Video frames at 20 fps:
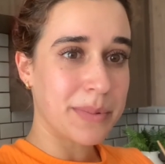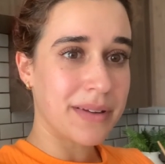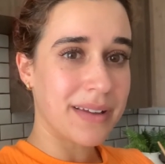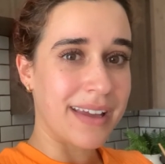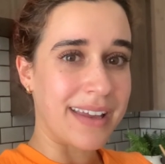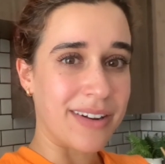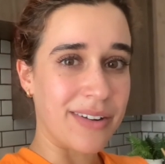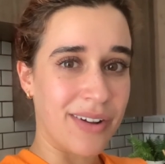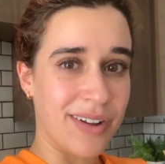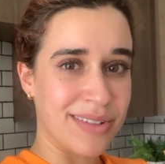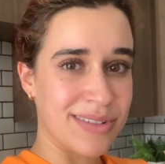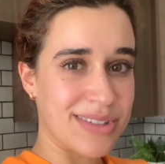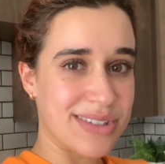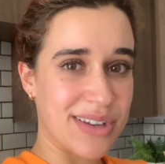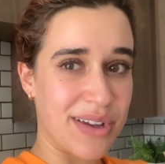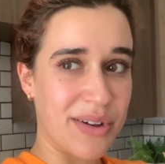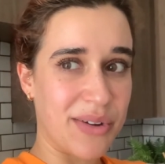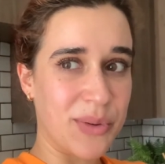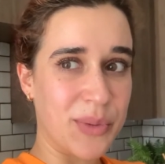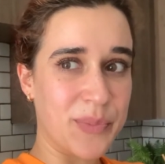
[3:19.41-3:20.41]
and
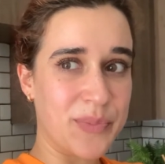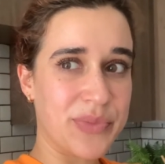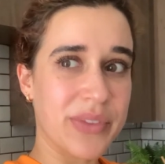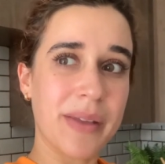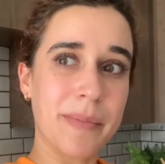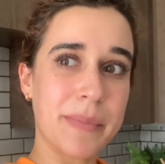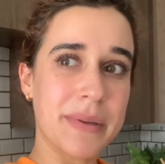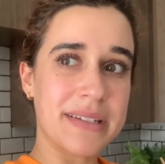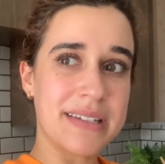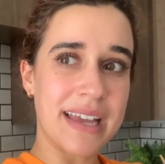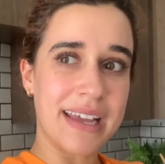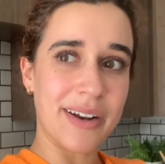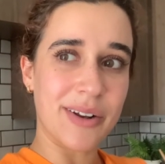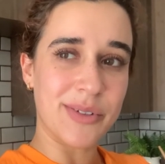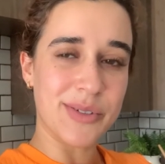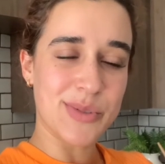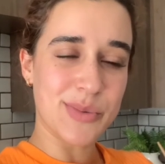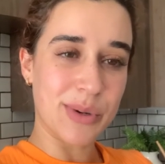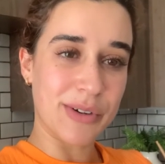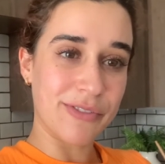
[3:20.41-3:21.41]
also the
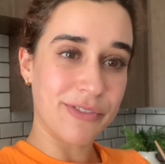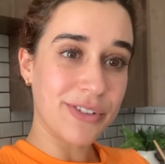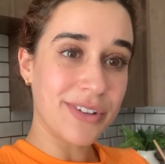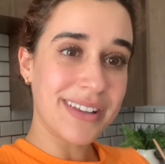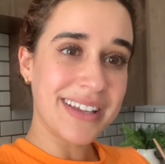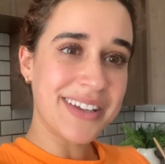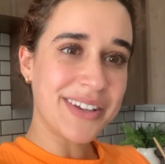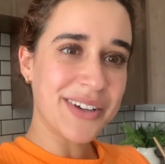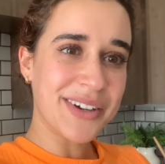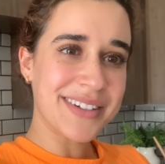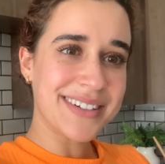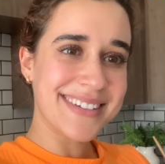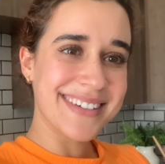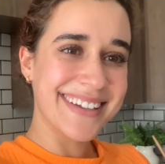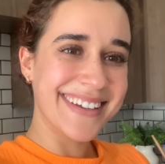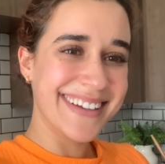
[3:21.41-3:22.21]
potatoes weren't fully cooked.